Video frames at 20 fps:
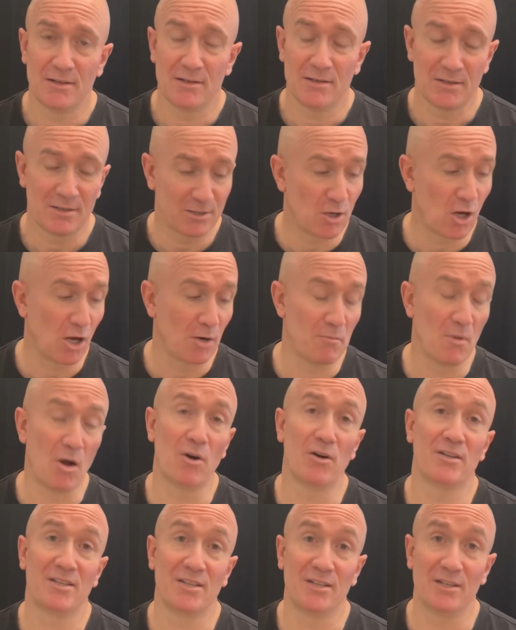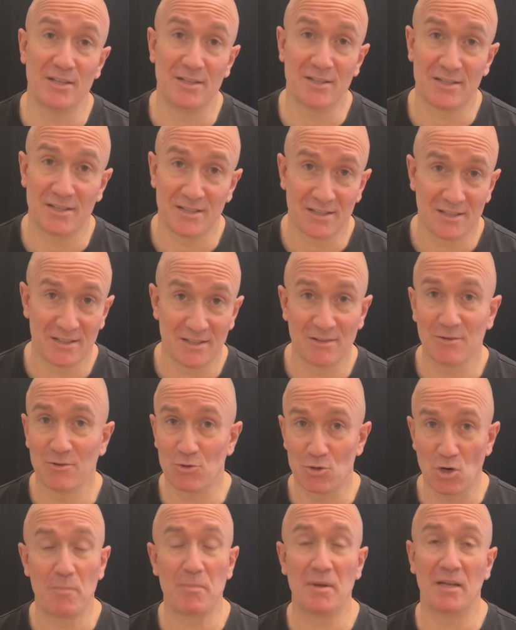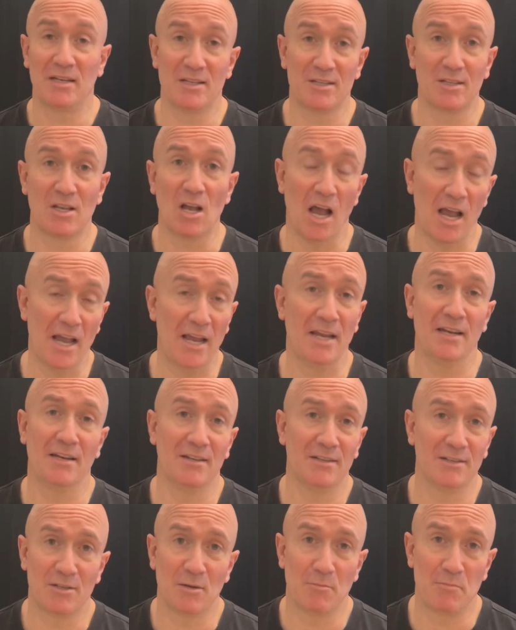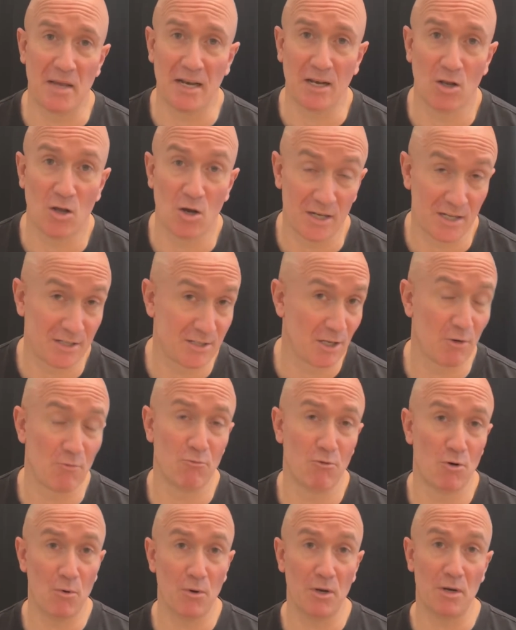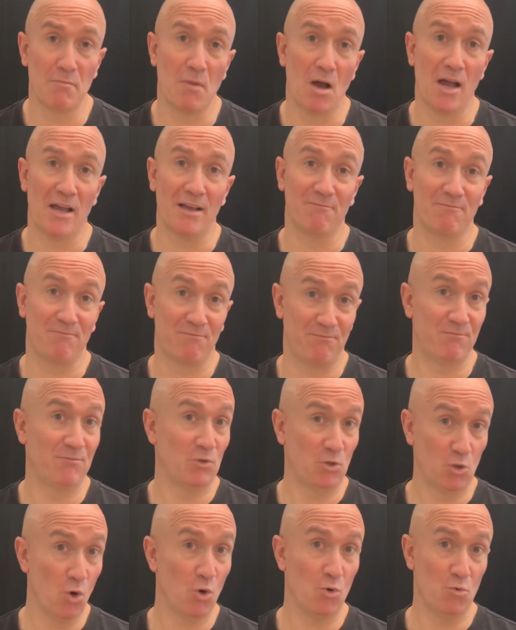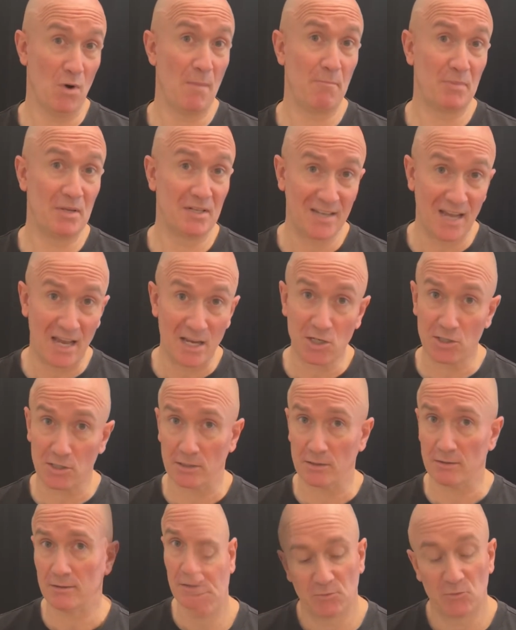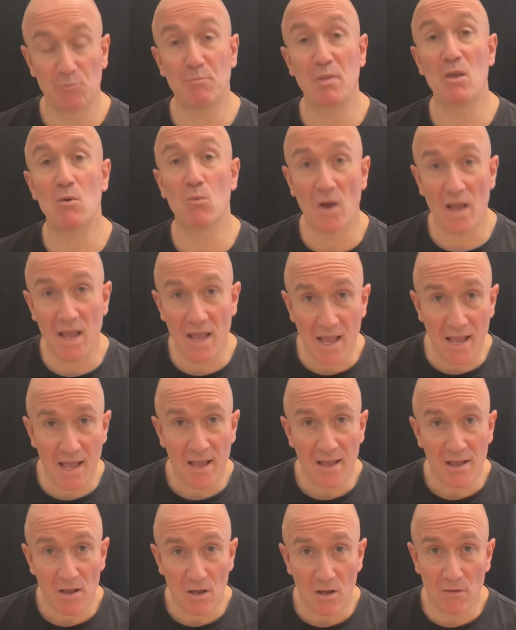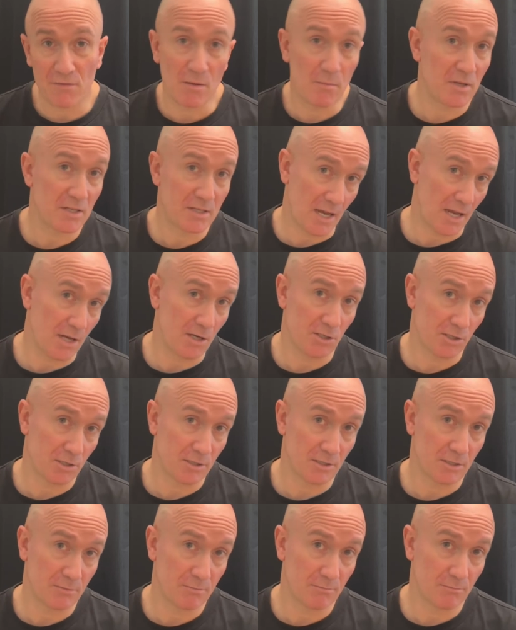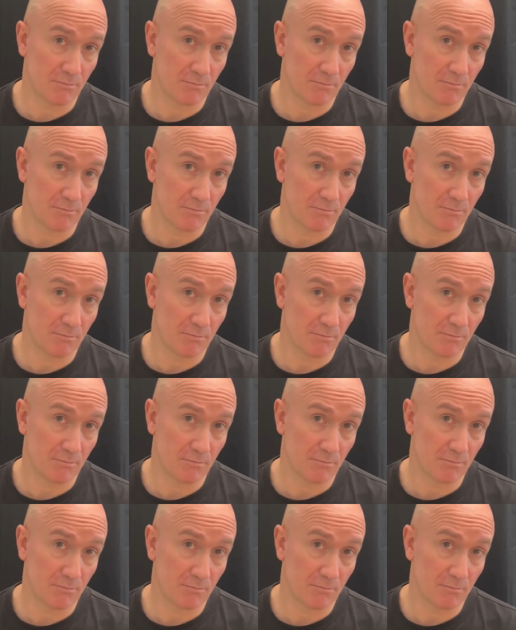Scott Morrison is dropping this guy in to Bennelong. He's going to ruin my good reputation. Beware of imitations.